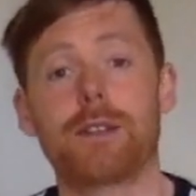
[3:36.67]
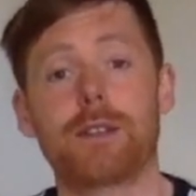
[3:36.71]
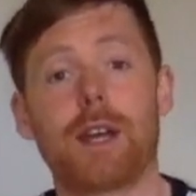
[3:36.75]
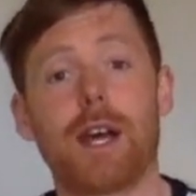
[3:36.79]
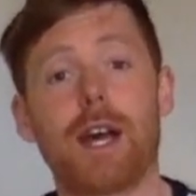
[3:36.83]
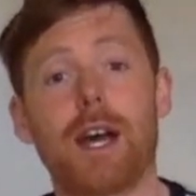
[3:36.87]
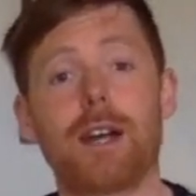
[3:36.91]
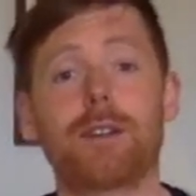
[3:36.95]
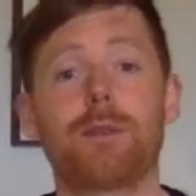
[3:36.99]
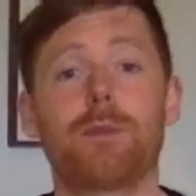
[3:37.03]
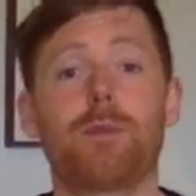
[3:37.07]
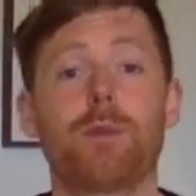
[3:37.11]
I
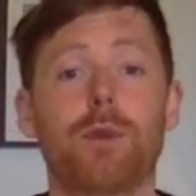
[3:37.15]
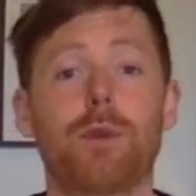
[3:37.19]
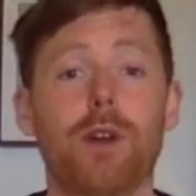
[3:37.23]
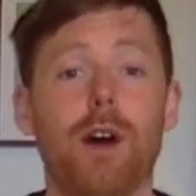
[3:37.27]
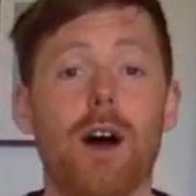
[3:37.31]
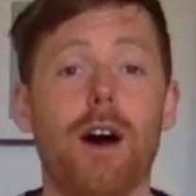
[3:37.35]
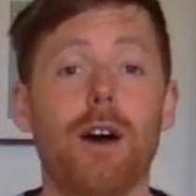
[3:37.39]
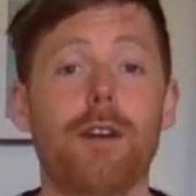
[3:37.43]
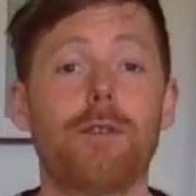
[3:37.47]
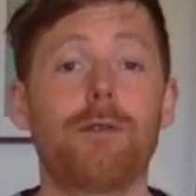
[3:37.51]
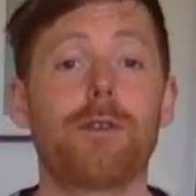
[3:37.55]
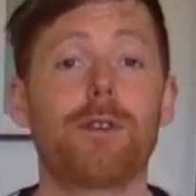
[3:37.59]
had to put it
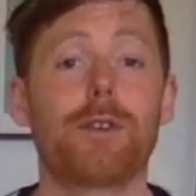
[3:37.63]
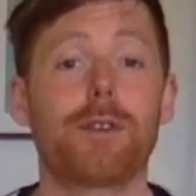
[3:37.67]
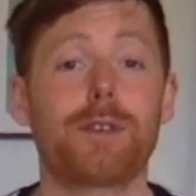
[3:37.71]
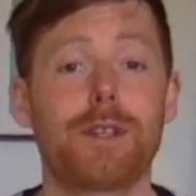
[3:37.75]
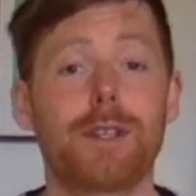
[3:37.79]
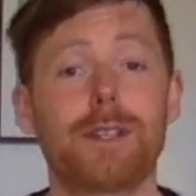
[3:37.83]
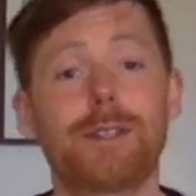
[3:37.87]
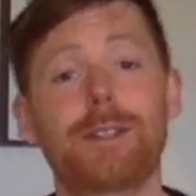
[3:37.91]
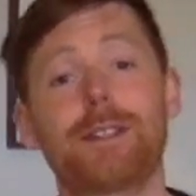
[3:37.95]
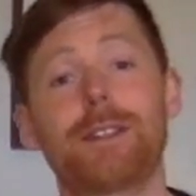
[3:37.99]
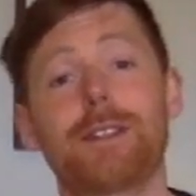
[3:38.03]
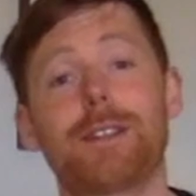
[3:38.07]
on for
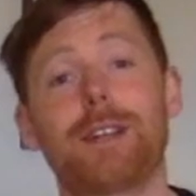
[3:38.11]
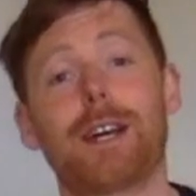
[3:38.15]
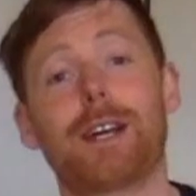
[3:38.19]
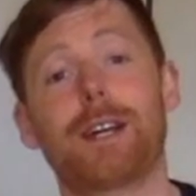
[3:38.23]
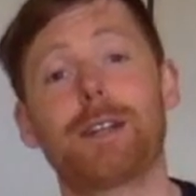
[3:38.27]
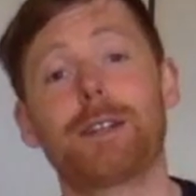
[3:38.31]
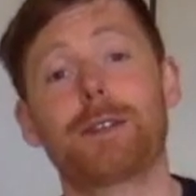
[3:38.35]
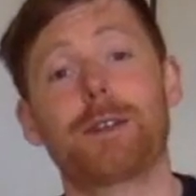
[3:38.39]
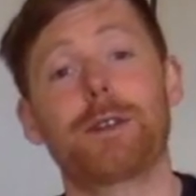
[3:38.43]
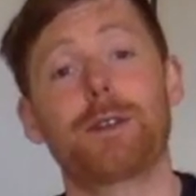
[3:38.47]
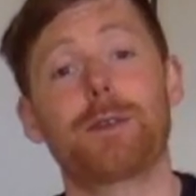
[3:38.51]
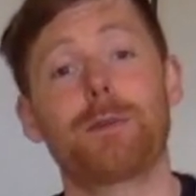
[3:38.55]
60
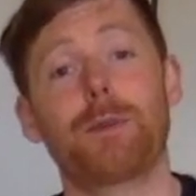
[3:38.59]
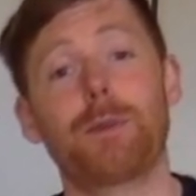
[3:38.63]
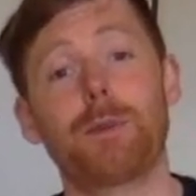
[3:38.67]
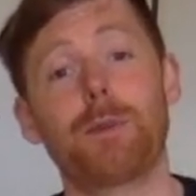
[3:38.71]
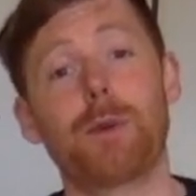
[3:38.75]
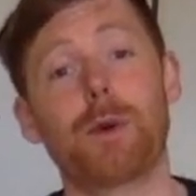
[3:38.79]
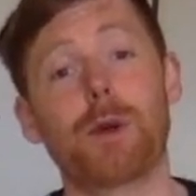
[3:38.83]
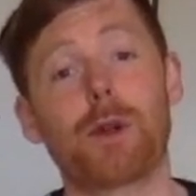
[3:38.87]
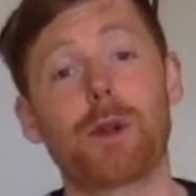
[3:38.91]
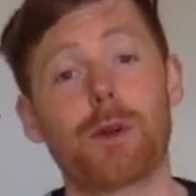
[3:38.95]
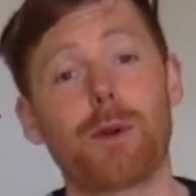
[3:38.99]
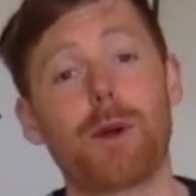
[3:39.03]
seconds because
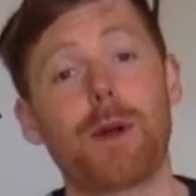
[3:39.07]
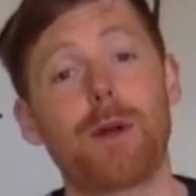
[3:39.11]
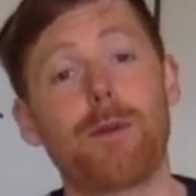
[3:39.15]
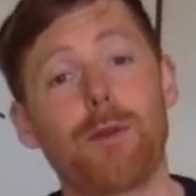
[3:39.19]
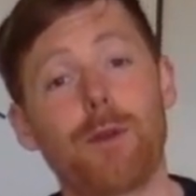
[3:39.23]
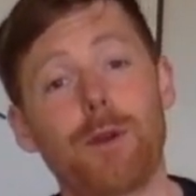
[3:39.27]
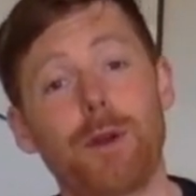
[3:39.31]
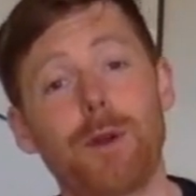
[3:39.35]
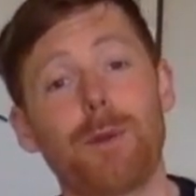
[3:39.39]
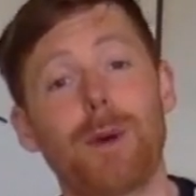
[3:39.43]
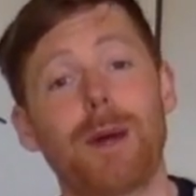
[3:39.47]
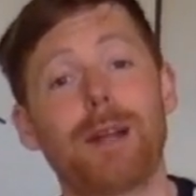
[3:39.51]
my microwave
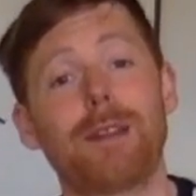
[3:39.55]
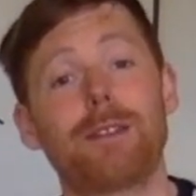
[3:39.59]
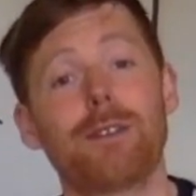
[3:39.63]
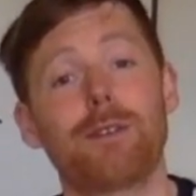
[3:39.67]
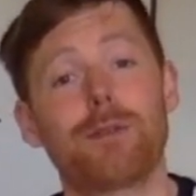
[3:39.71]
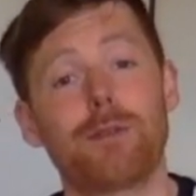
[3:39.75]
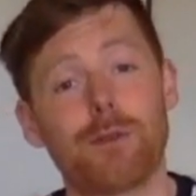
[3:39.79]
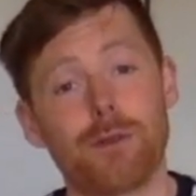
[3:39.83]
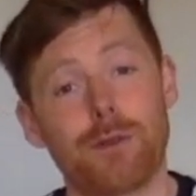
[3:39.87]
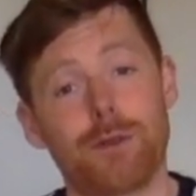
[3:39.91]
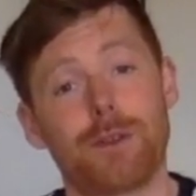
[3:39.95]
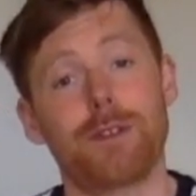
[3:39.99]
only went
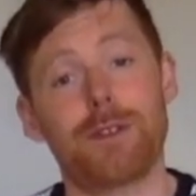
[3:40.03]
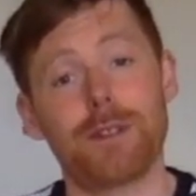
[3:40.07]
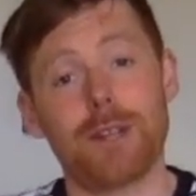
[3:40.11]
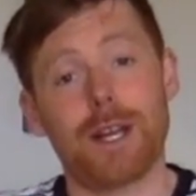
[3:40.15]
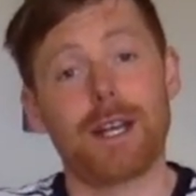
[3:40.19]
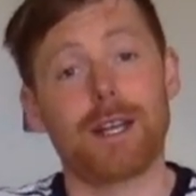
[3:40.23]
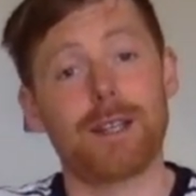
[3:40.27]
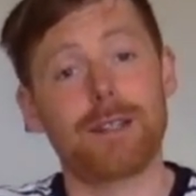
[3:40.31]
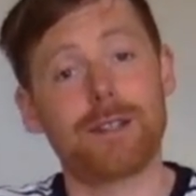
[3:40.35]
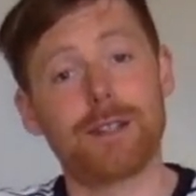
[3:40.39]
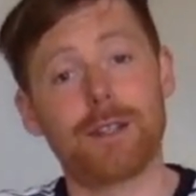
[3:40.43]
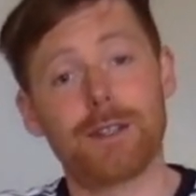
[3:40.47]
in 30
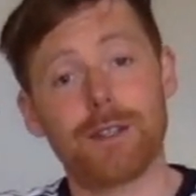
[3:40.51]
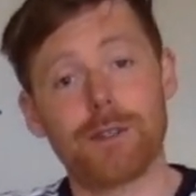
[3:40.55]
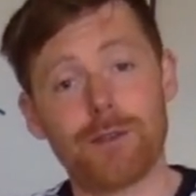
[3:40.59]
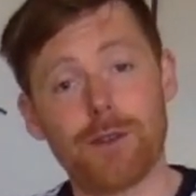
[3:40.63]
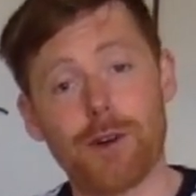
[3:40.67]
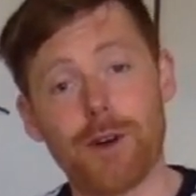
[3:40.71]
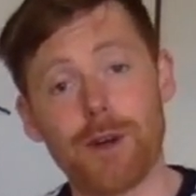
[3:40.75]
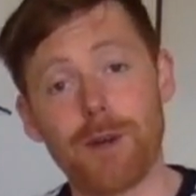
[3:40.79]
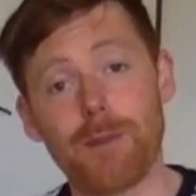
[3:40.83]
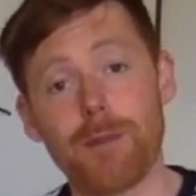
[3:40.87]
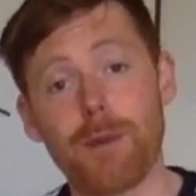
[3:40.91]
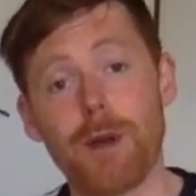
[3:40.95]
seconds at a
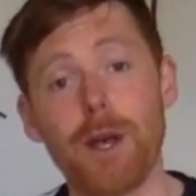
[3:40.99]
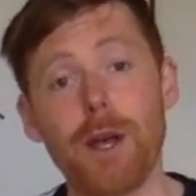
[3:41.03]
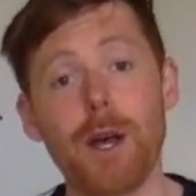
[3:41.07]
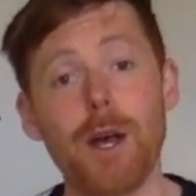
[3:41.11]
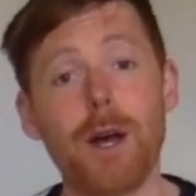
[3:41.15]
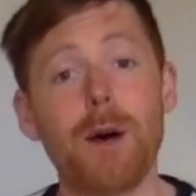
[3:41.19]
time.